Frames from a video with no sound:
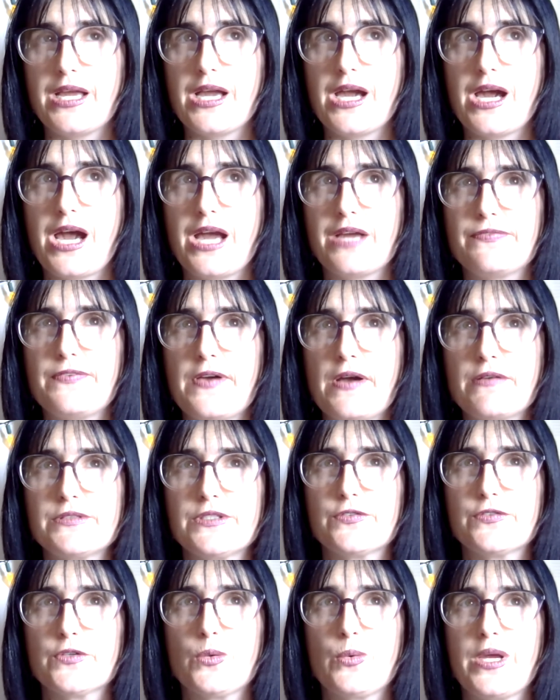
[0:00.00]
I found
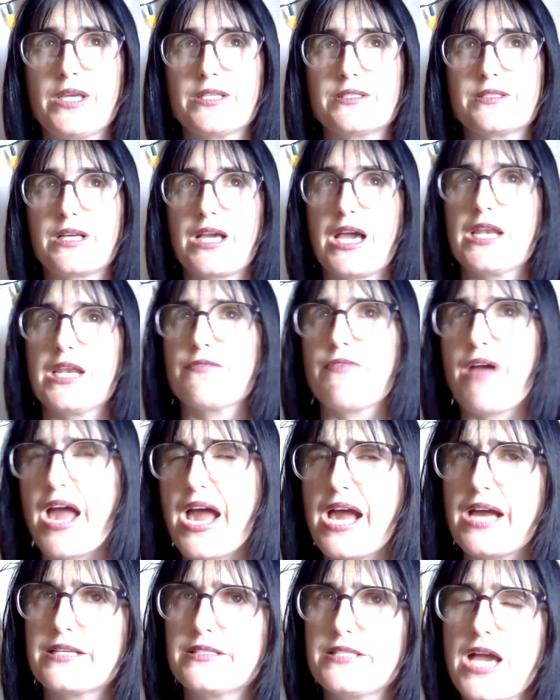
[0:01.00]
different ways to kind of
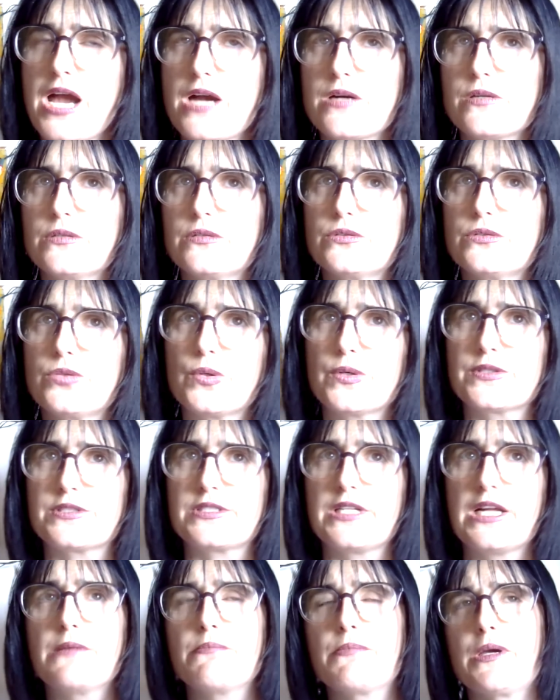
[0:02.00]
act out towards
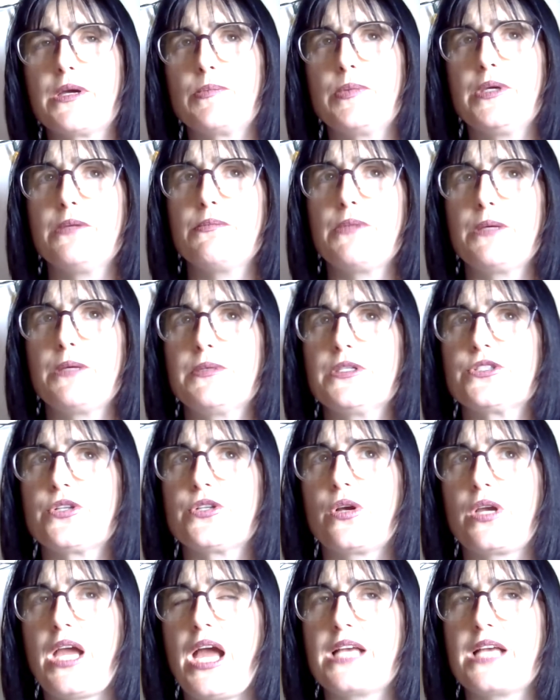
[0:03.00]
them by being maybe
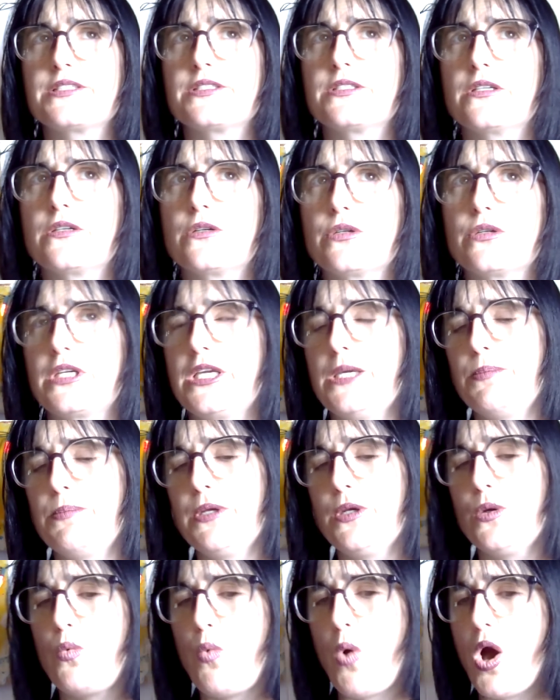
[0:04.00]
sarcastic or
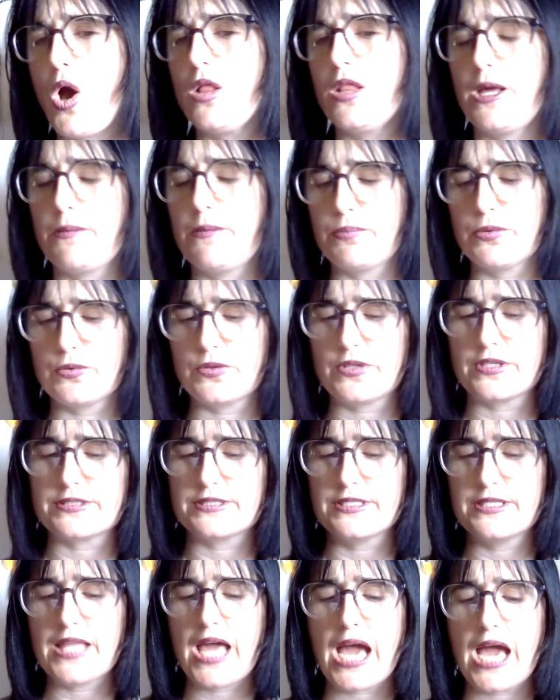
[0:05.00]
keeping a wall up or this
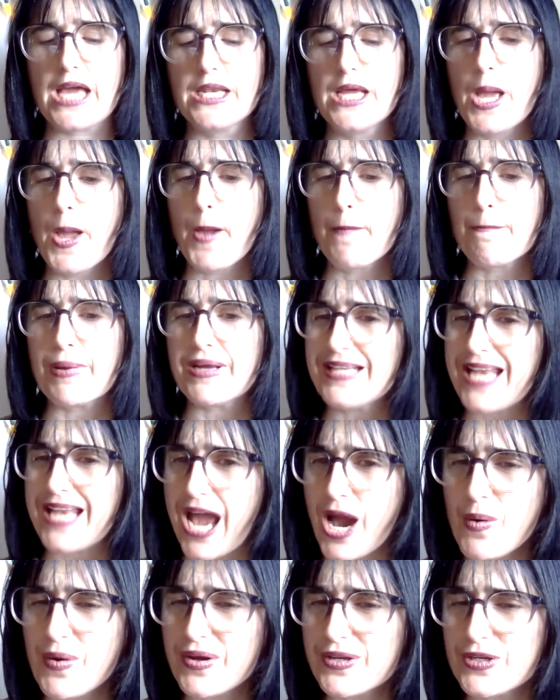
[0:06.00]
and that. But
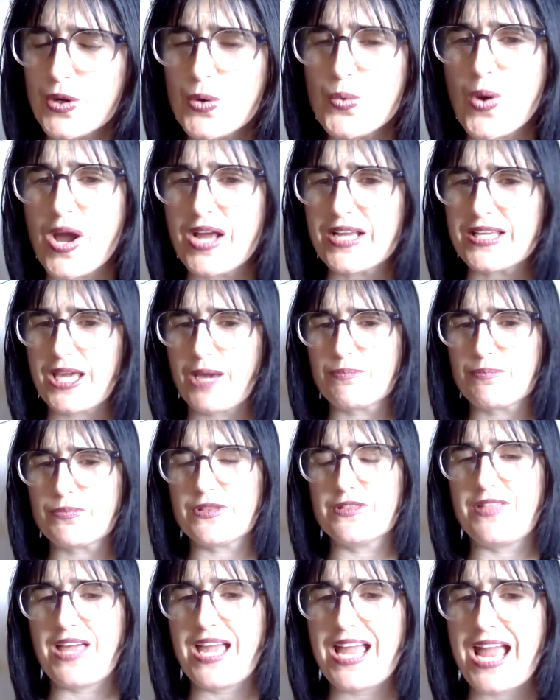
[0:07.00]
now I know why
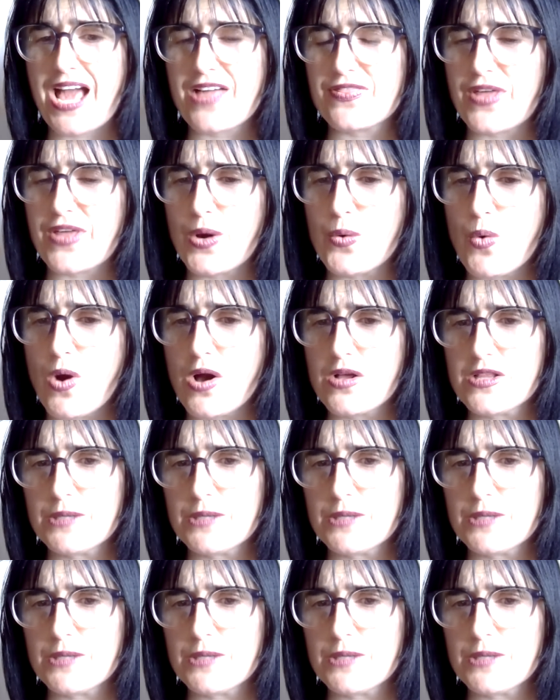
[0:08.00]
they had that wall